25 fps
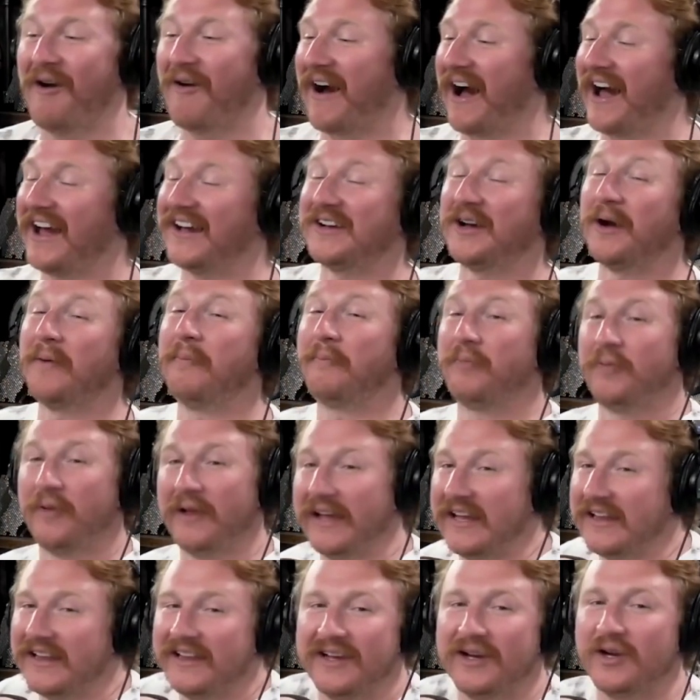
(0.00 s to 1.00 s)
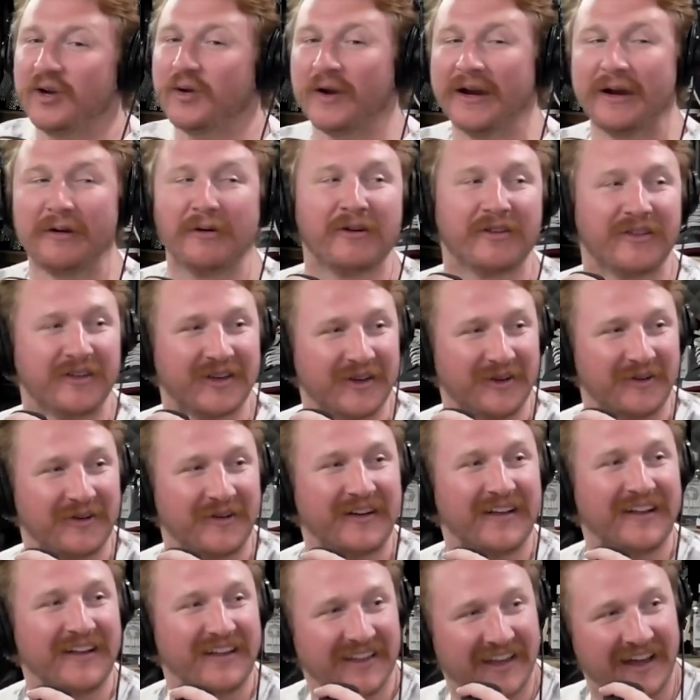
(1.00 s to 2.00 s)
I completely agree with you.
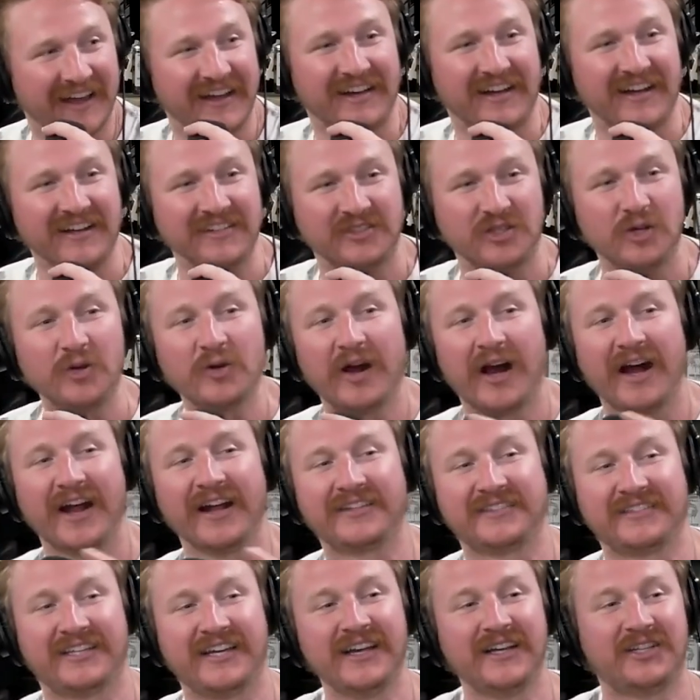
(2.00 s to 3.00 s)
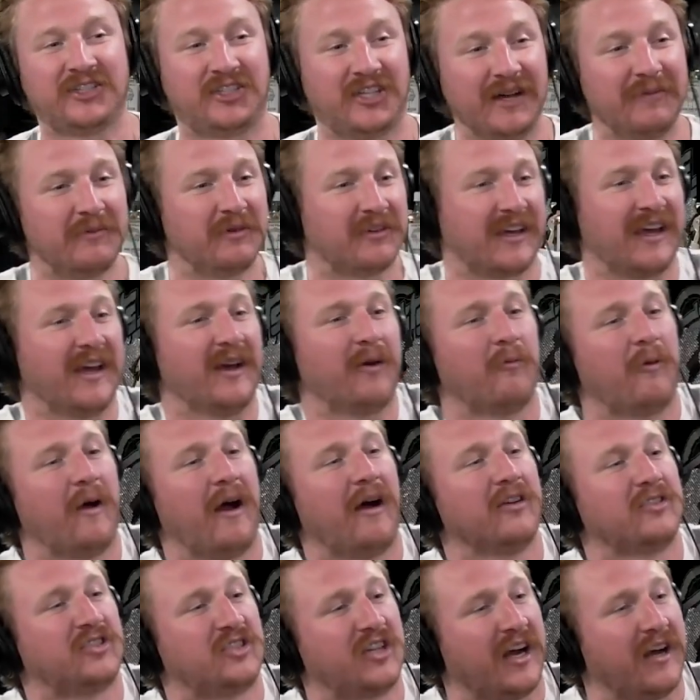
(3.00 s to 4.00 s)
Yeah. Like, cause you gotta teach him. You can't
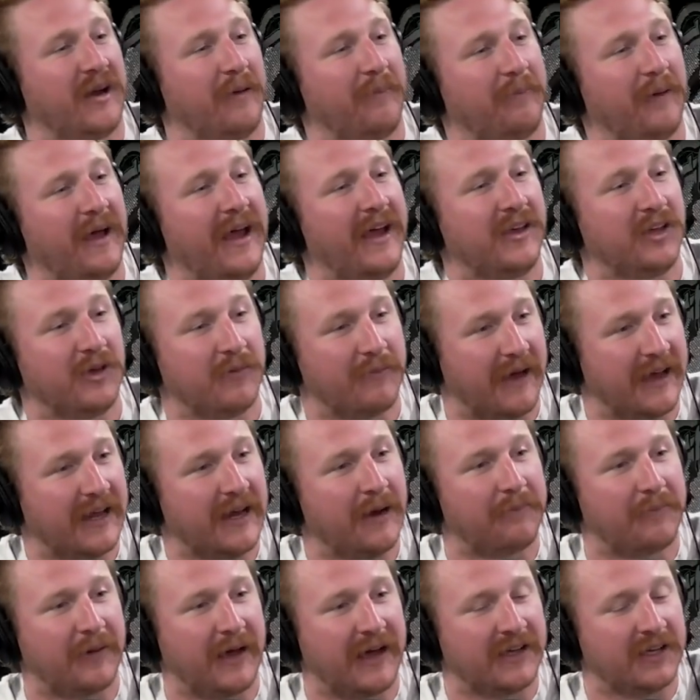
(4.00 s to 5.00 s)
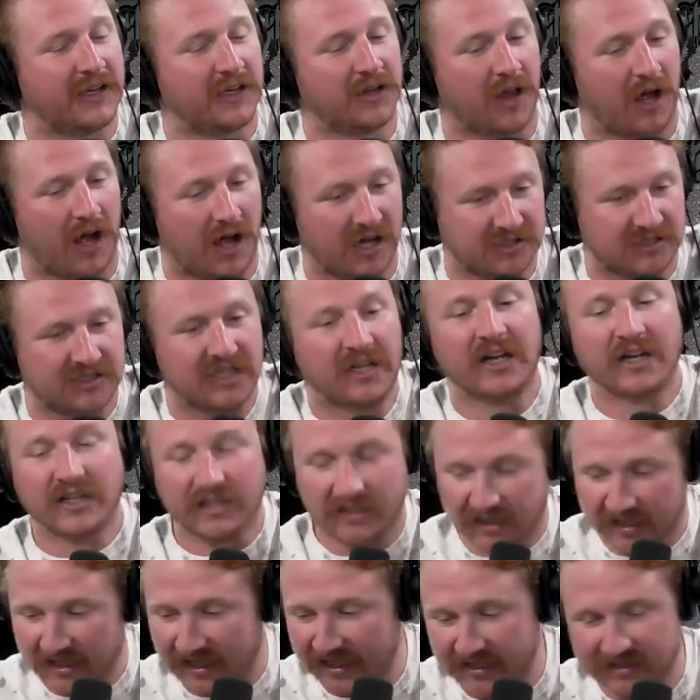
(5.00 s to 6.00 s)
welch on a bet. You made a bet, you lost.
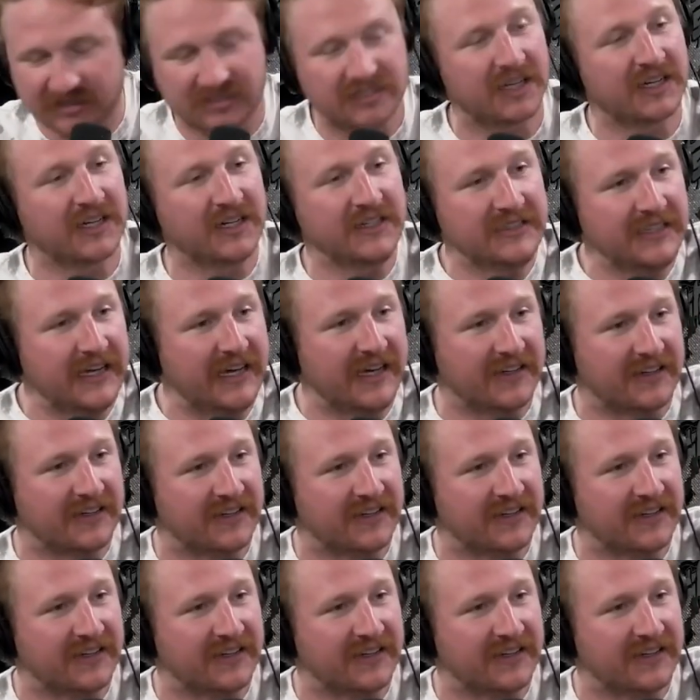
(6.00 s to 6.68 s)
You gotta suck a dick.